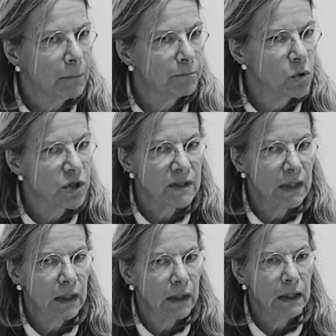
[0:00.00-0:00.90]

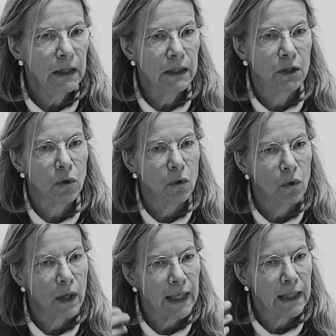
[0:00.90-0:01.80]
putting
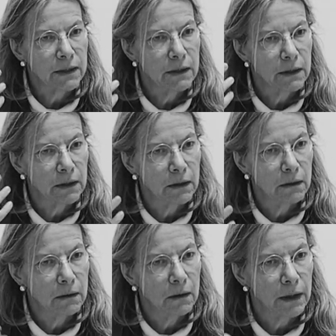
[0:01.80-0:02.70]
ego and
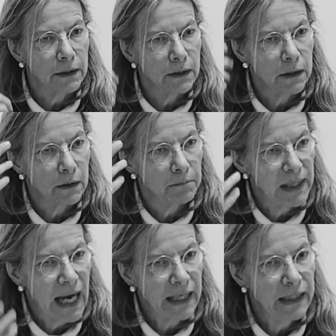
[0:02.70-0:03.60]

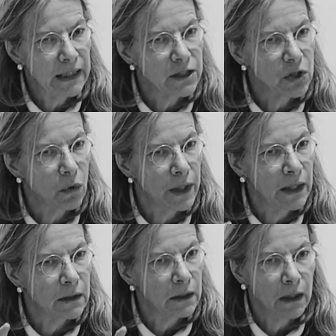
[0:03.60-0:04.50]
planning and so
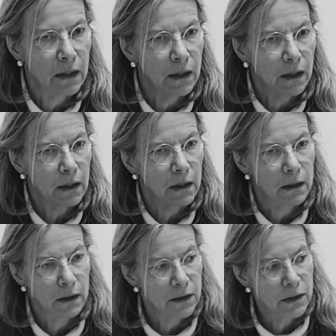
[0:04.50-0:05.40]
in
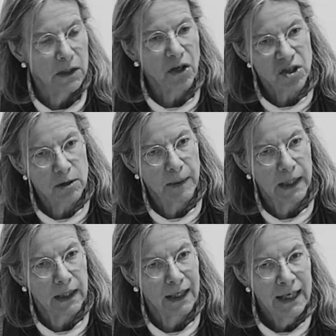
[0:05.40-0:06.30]
the
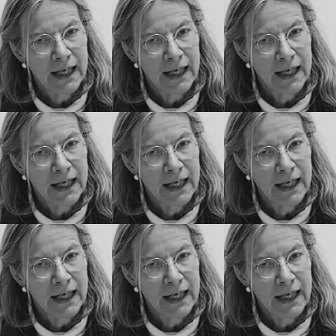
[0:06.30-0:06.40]
dustbin.